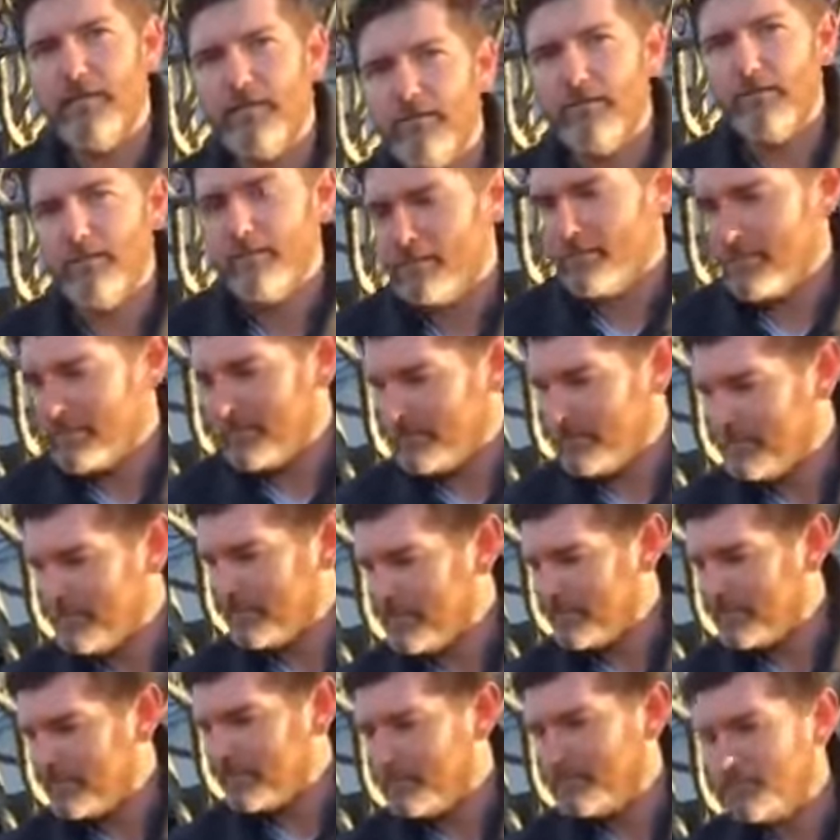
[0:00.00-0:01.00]
And what have
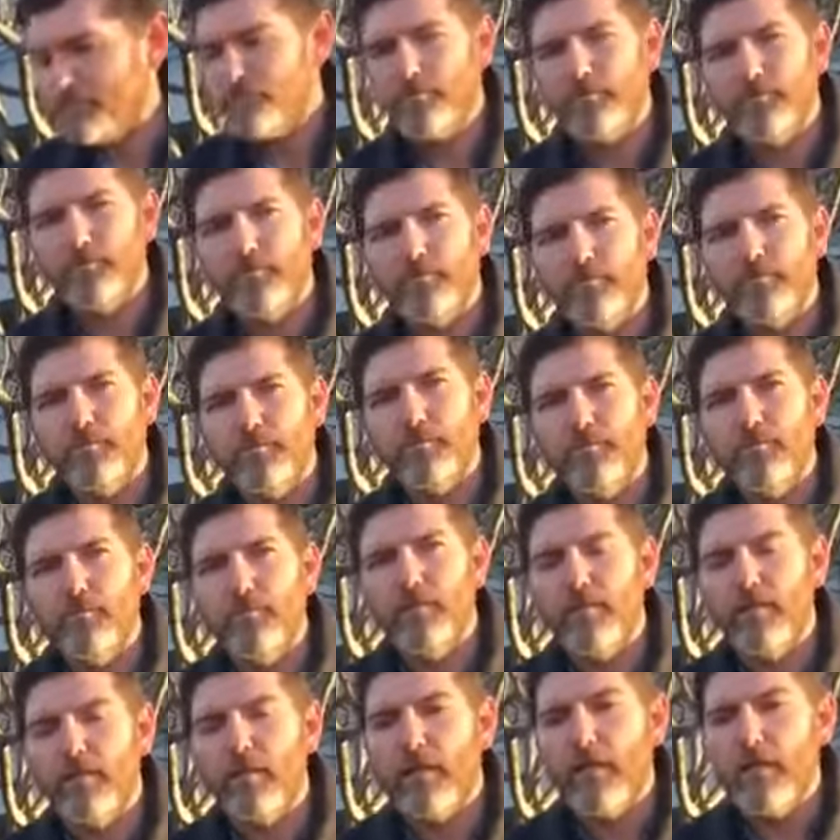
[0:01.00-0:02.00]
people been doing
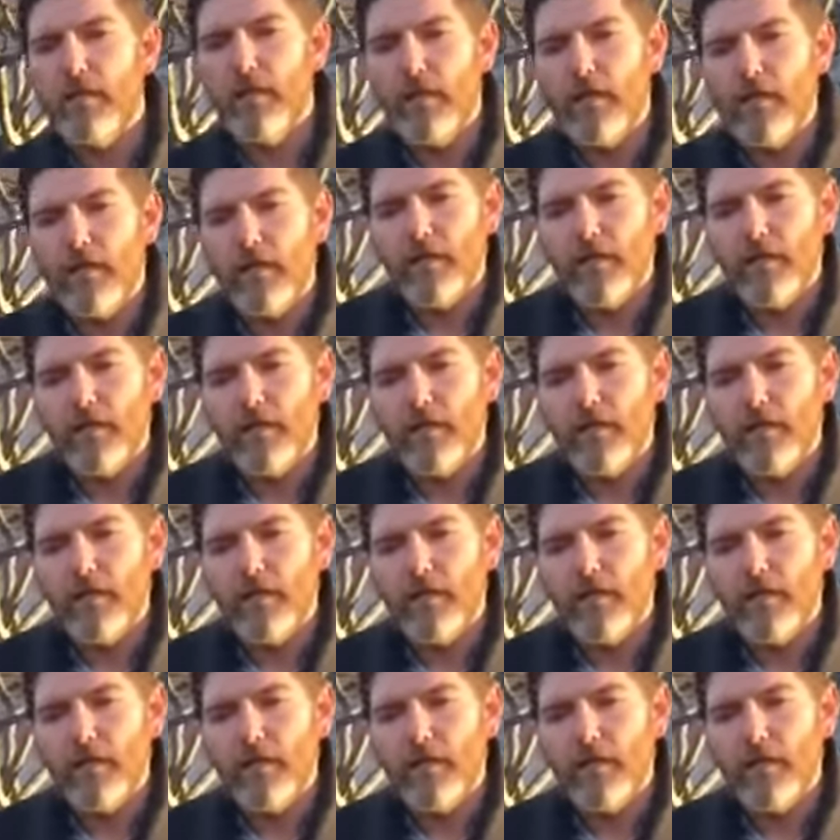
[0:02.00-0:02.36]
today and this week?